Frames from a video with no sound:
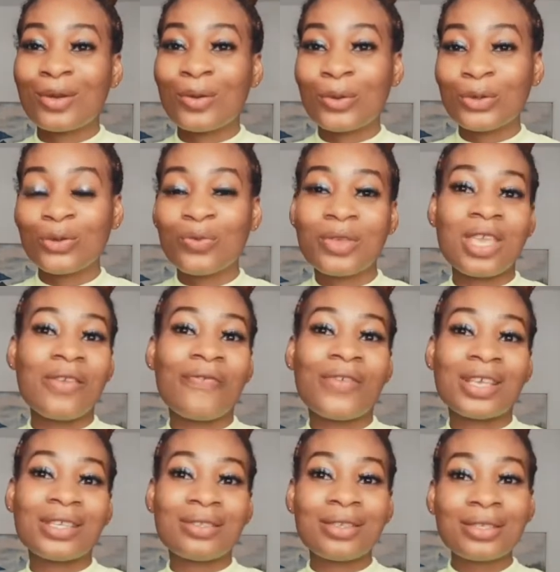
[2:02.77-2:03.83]
or you will
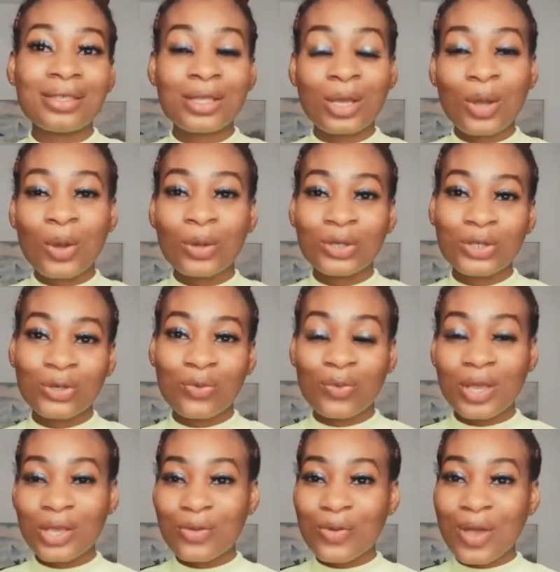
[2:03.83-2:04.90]
invest it in the country
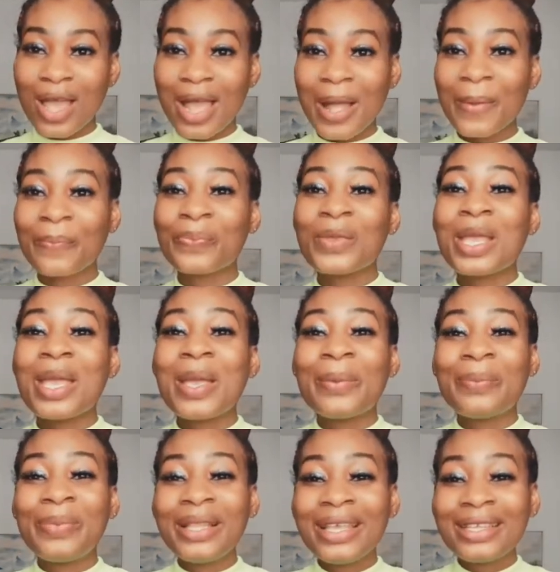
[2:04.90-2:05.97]
where you are?
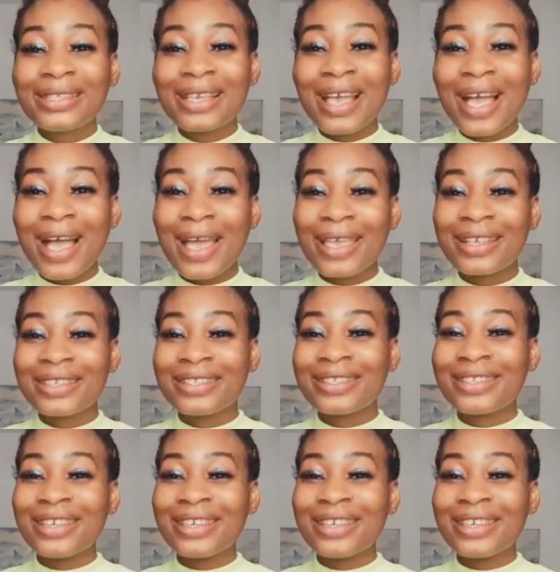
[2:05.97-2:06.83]
Please guys,